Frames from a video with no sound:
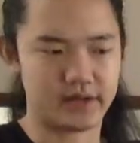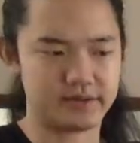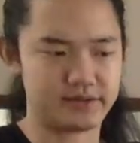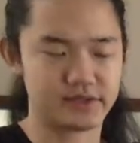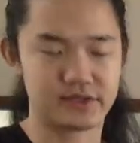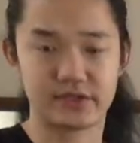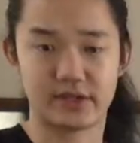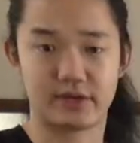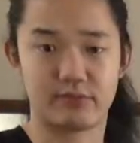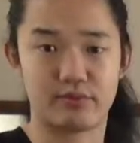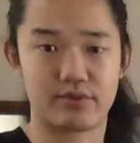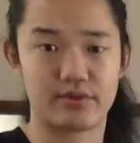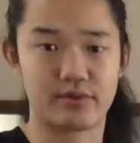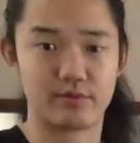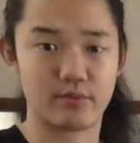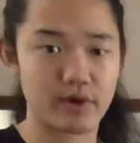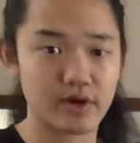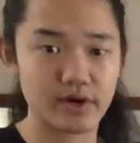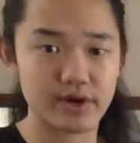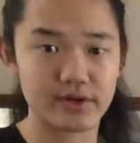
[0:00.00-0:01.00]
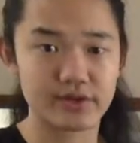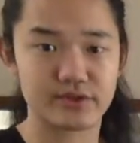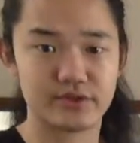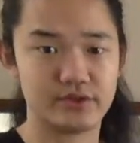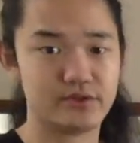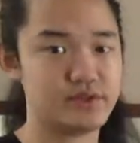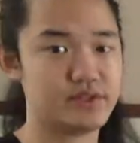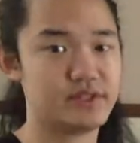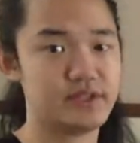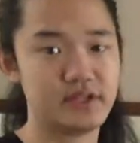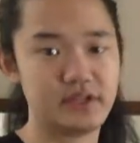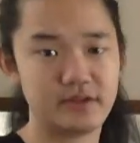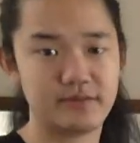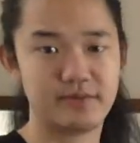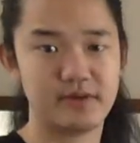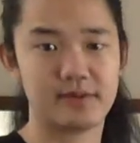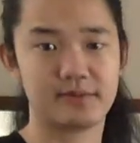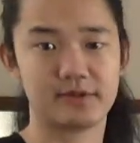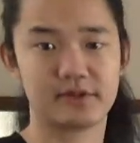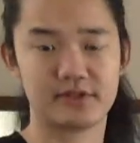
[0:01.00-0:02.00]
just like with your words, you need to
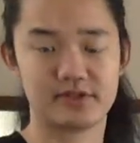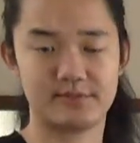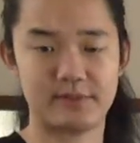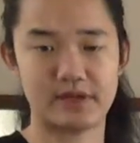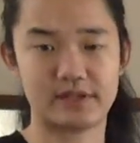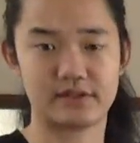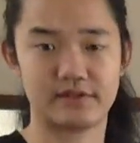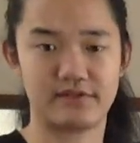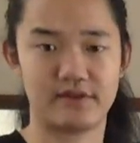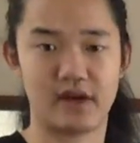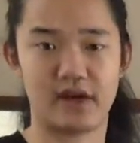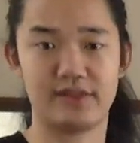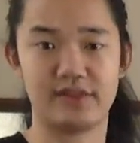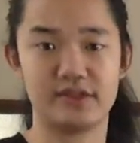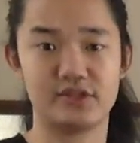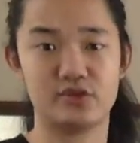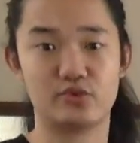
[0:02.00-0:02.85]
be able to specify the